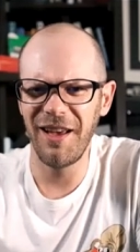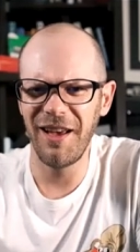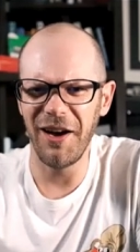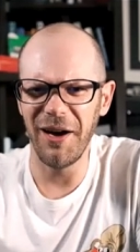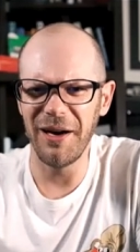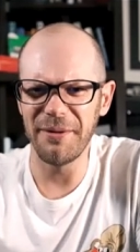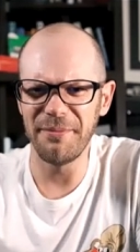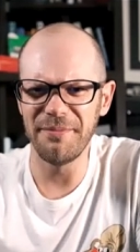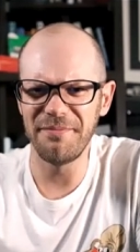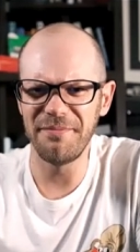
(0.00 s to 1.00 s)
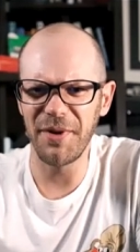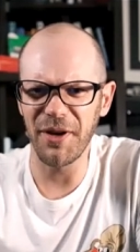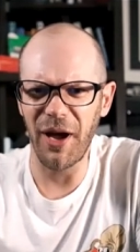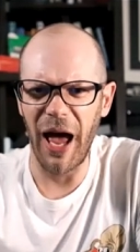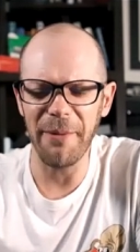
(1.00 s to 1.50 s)
um,
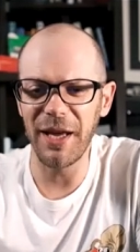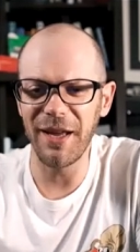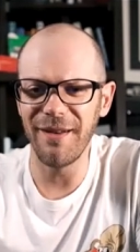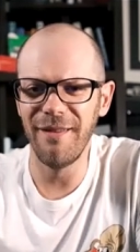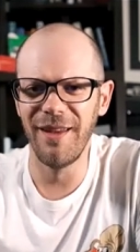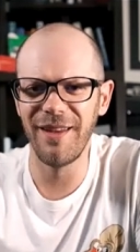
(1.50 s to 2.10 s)
yeah, admin,